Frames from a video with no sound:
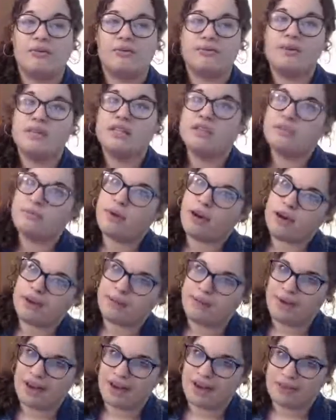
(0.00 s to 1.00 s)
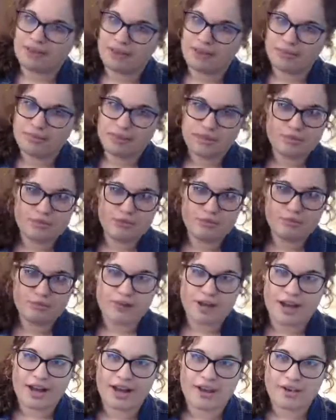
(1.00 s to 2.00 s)
be smart about it. Don't pick a
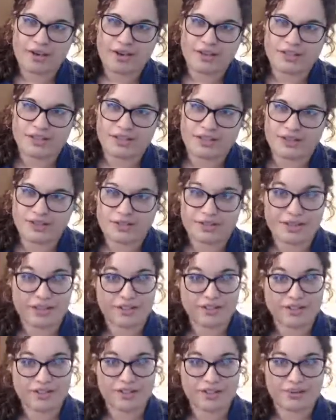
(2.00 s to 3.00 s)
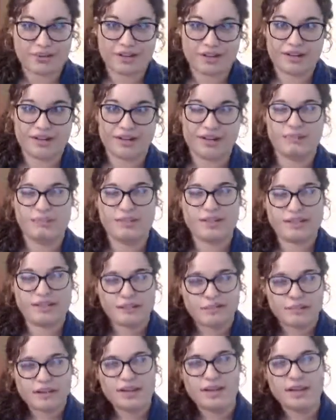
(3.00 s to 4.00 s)
super high crazy note that you're still working on. Pick
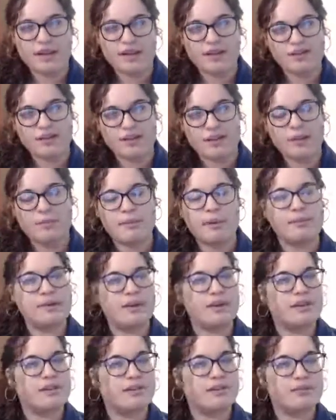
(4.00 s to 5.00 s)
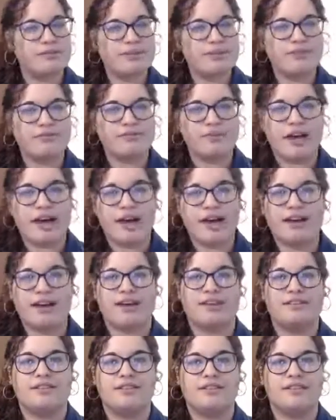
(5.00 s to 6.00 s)
something kind of low, maybe concert B flat,
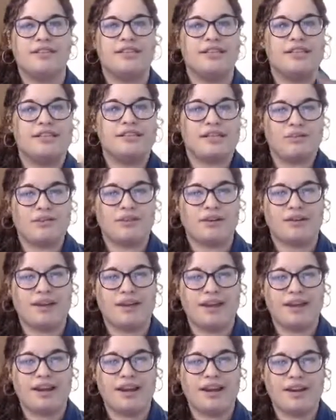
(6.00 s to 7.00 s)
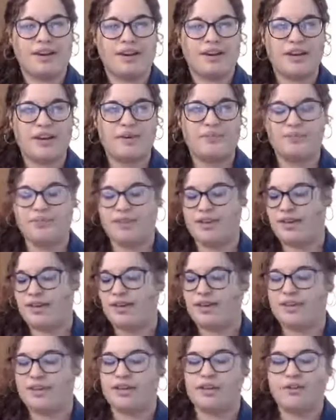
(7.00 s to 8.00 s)
concert C, somewhere around that area
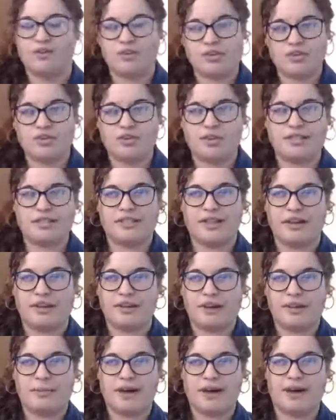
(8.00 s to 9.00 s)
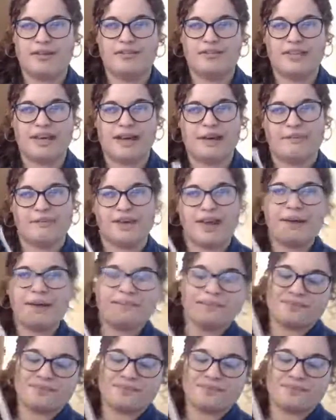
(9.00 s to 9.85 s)
that you can trust that it'll come out every time. Okay?